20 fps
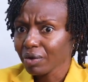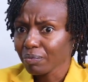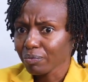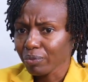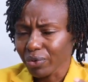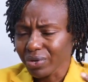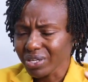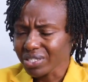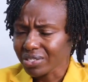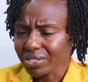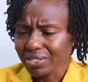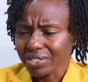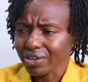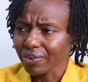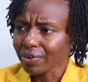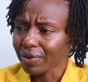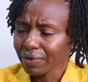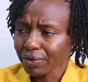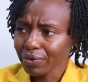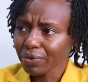policies
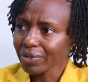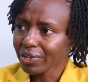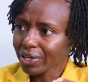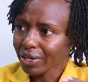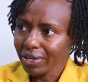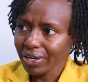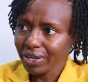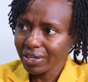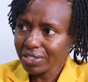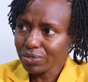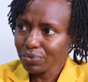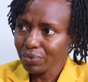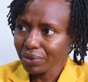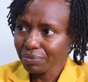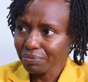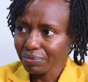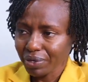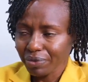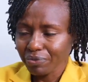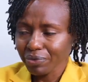that that at least were
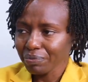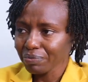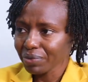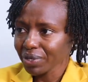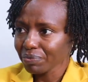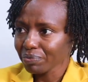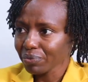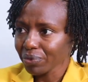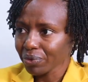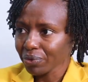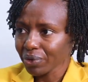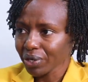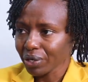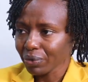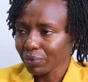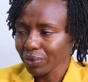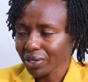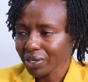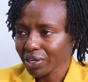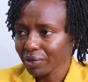a bit more
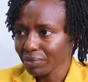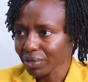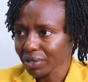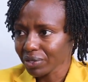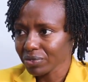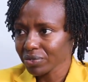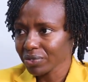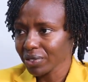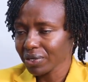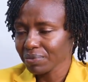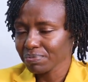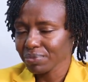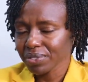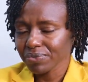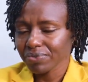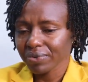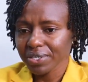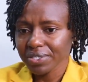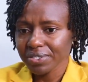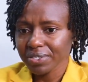welcoming
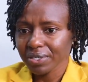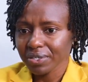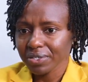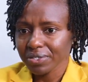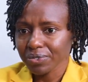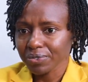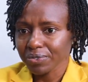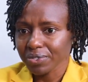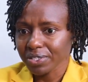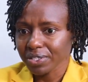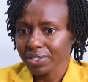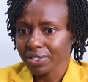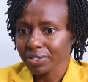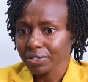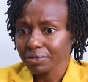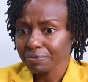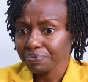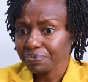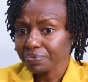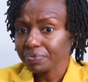as far as tech is concerned.